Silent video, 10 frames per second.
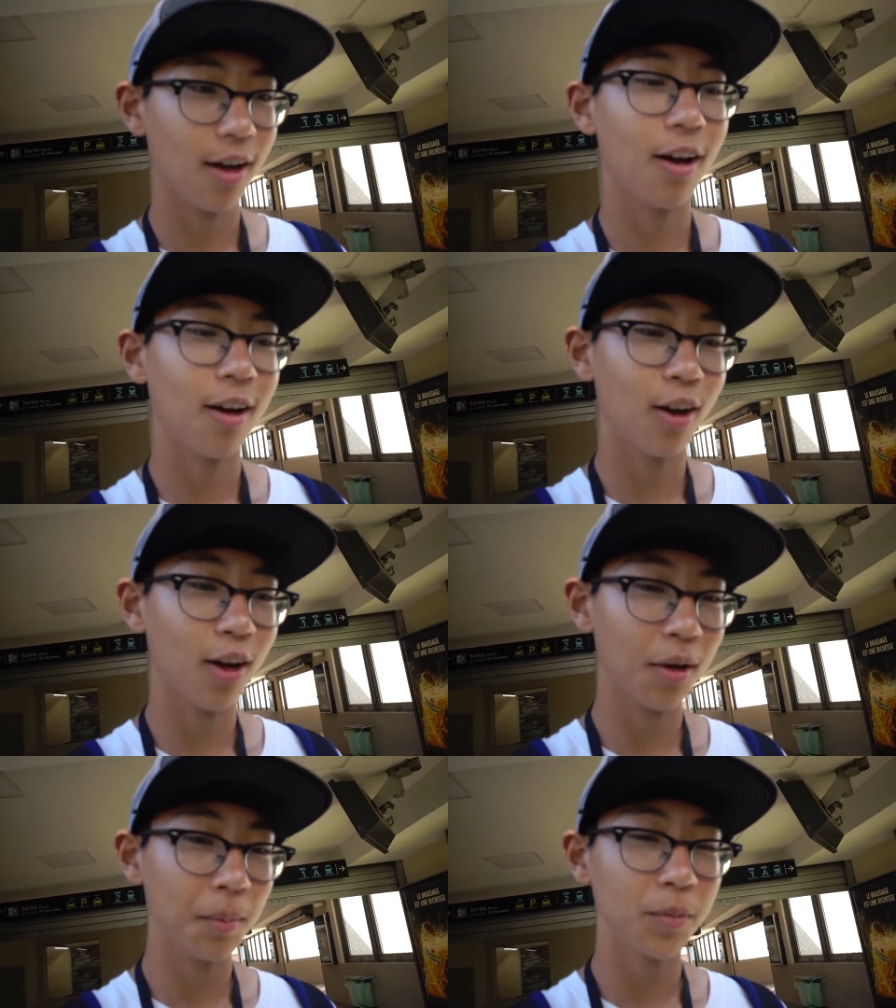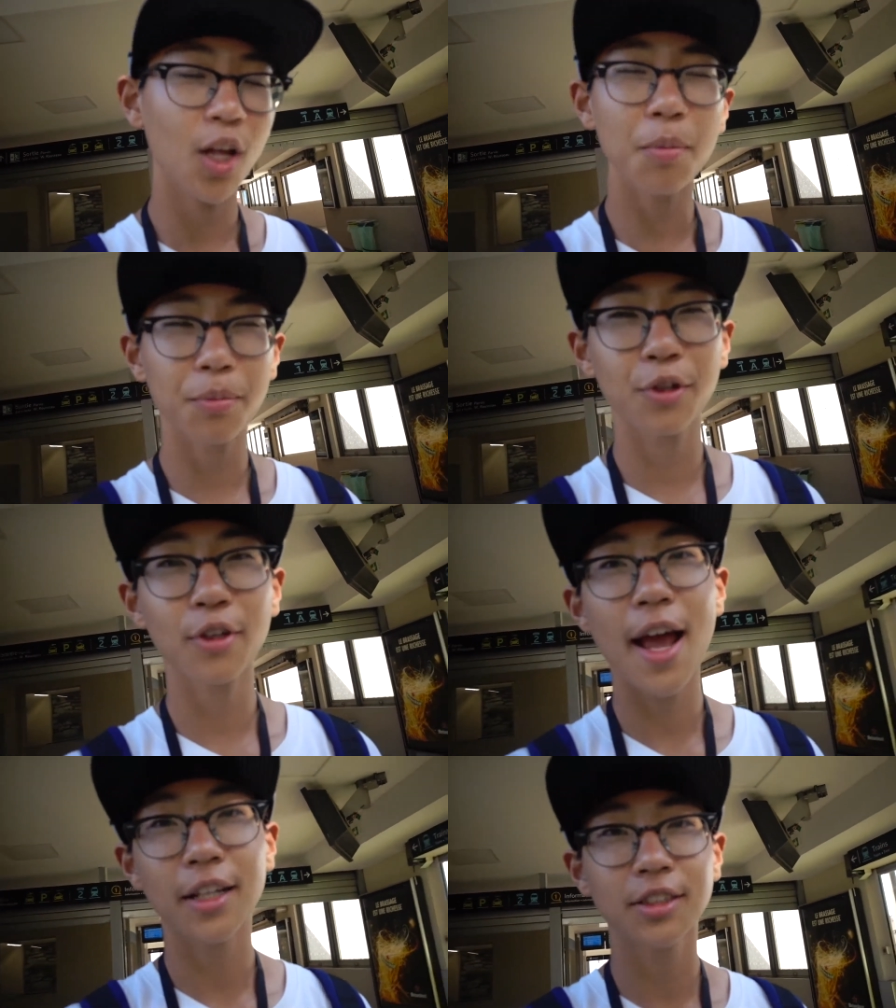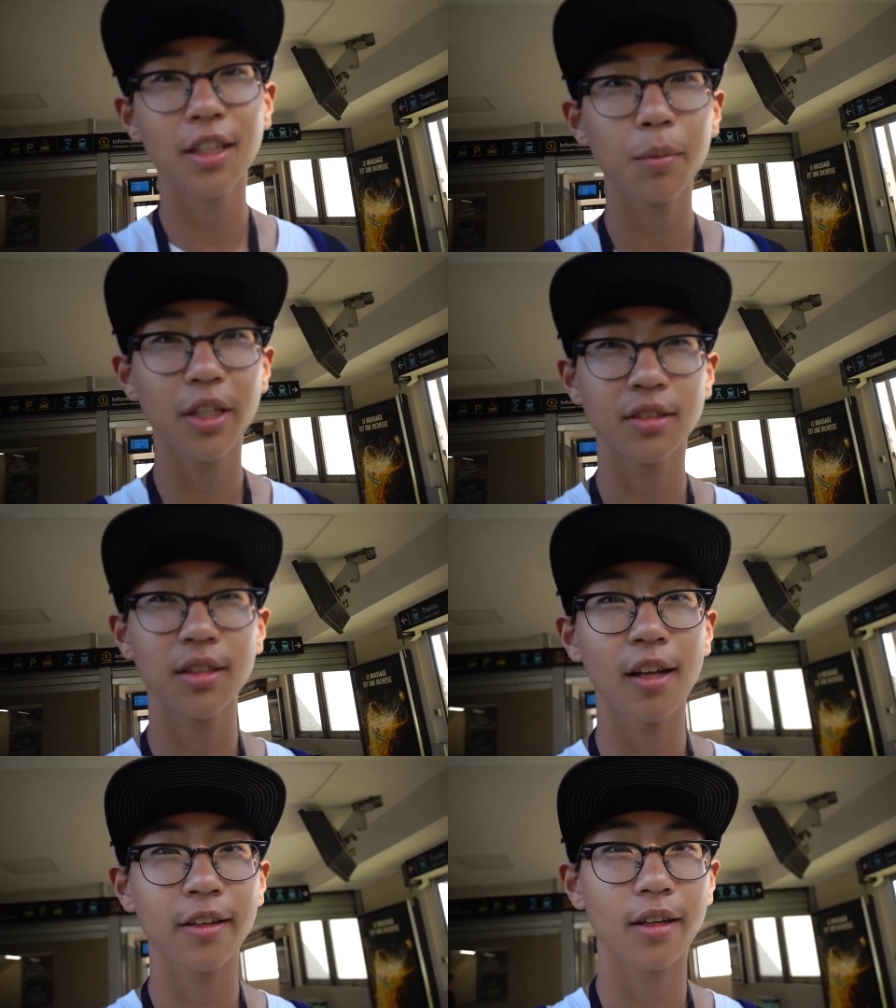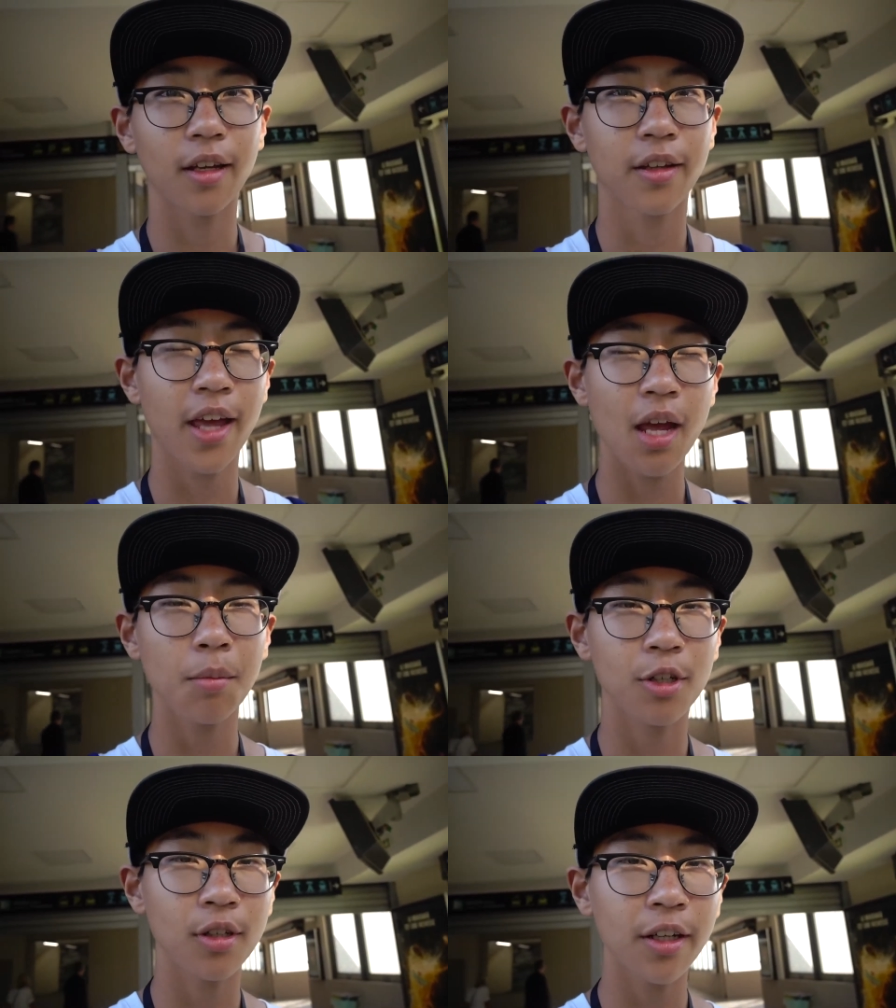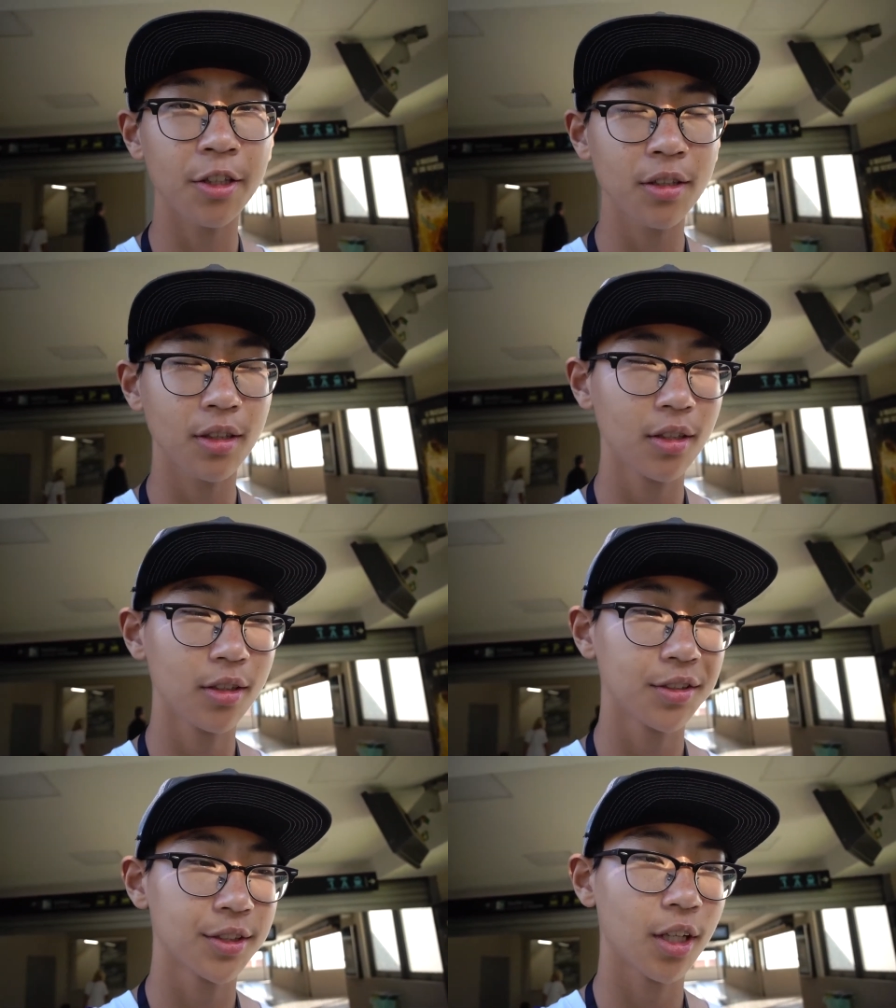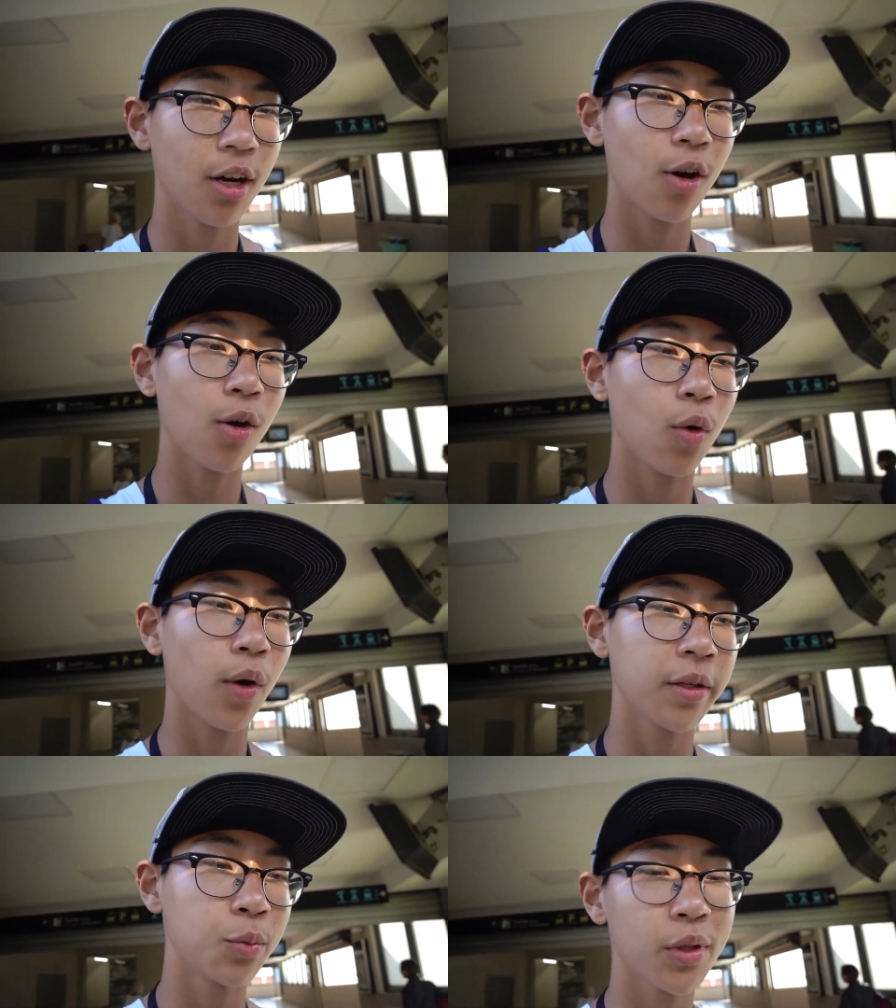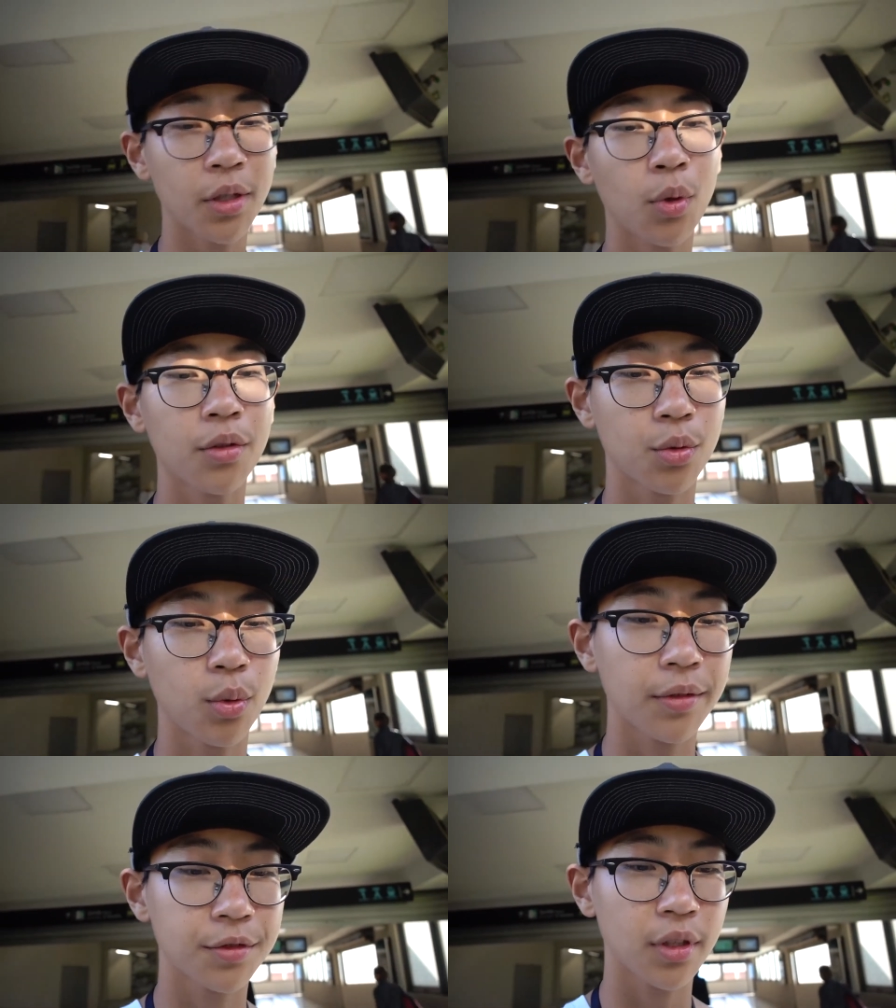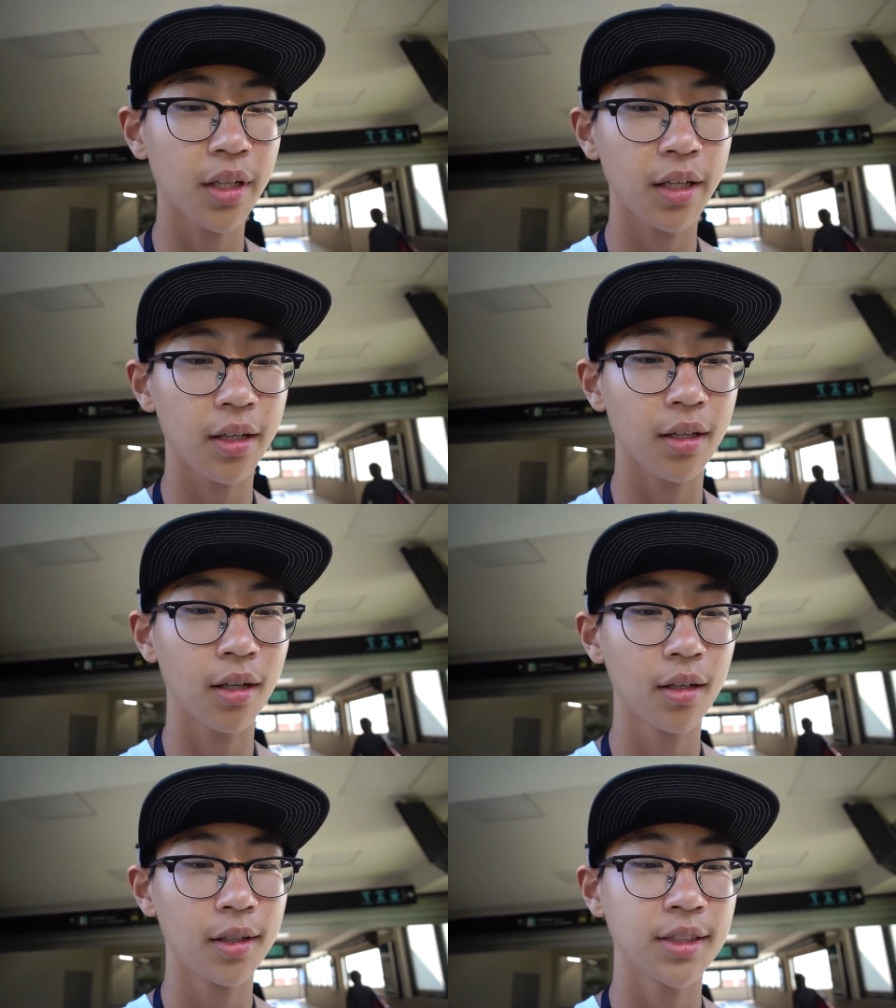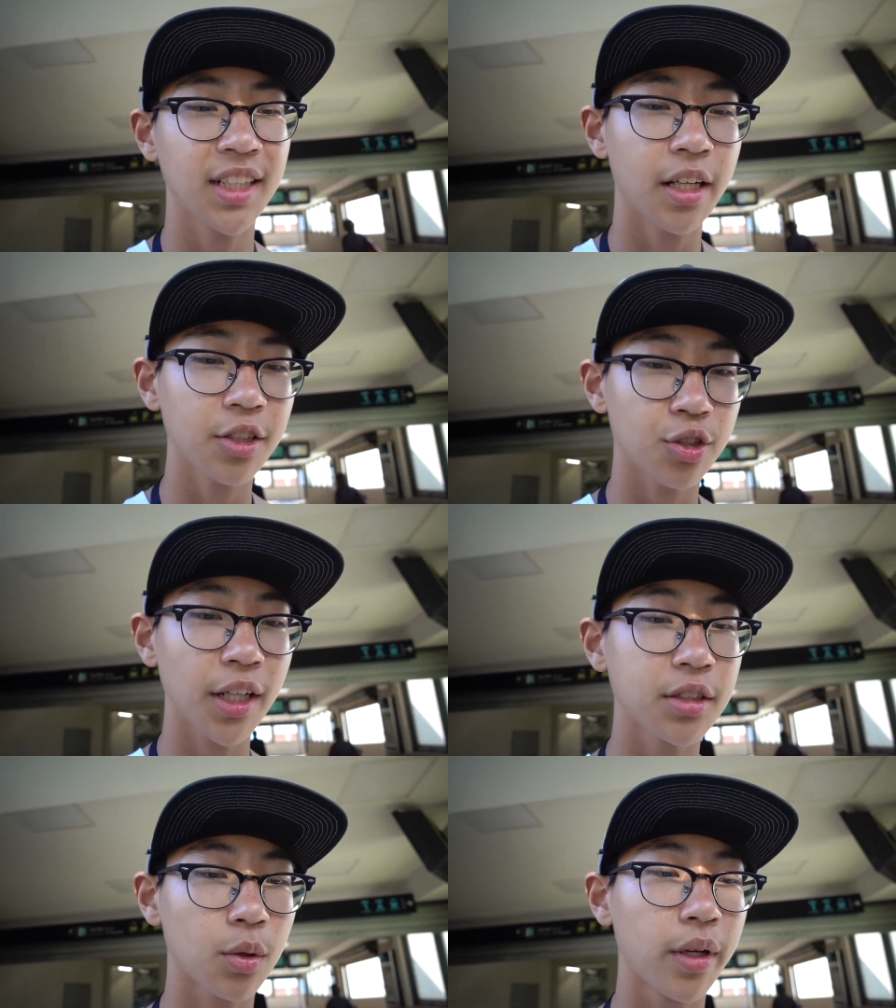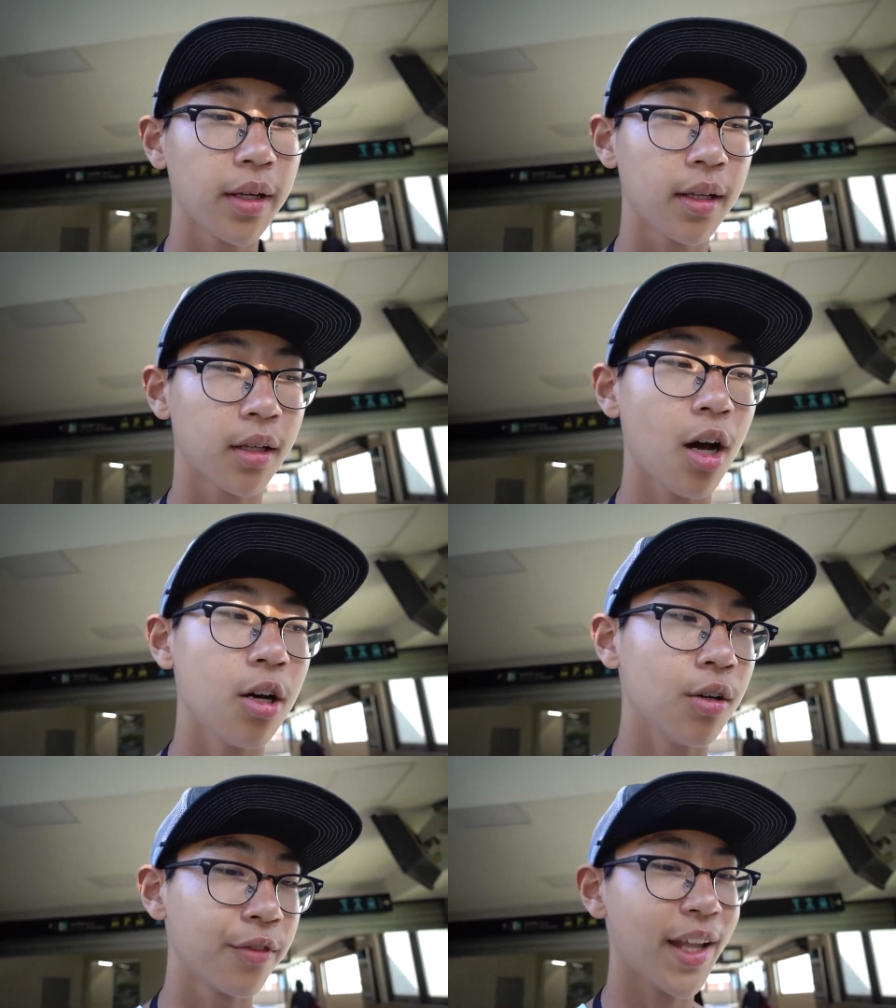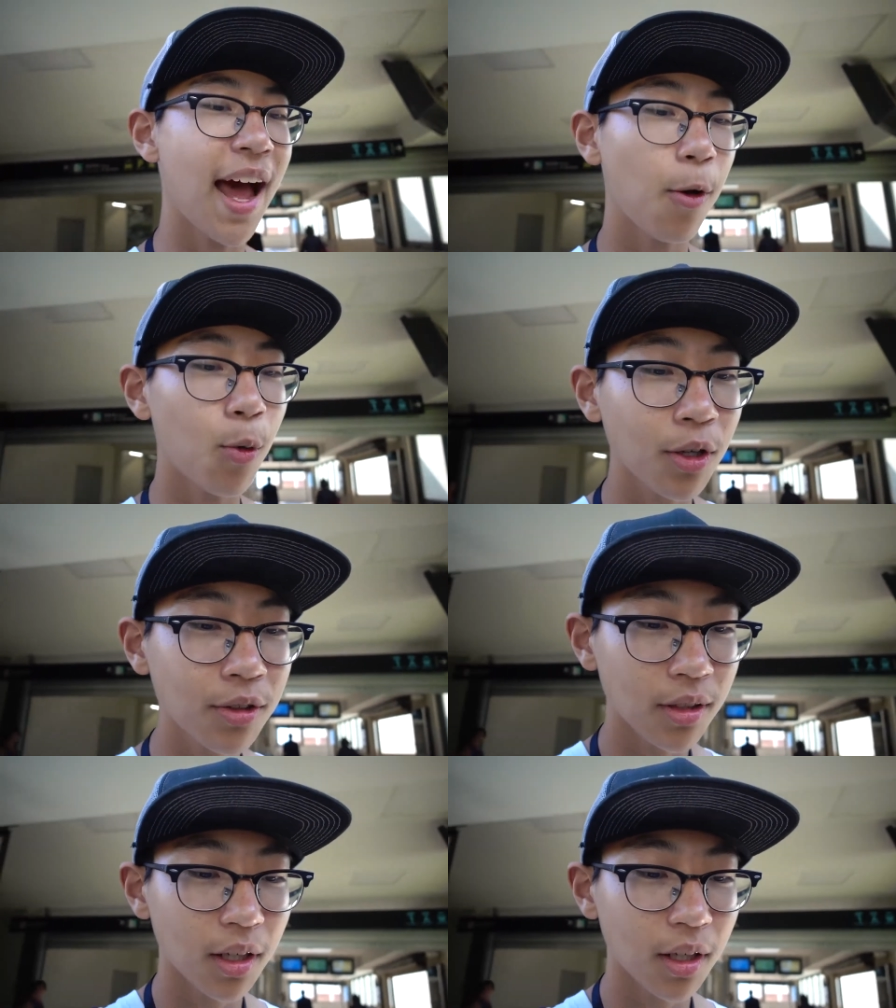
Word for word: Um, not pure accident because like it came earlier. So and we didn't want to wait for the second train, so we got on that one.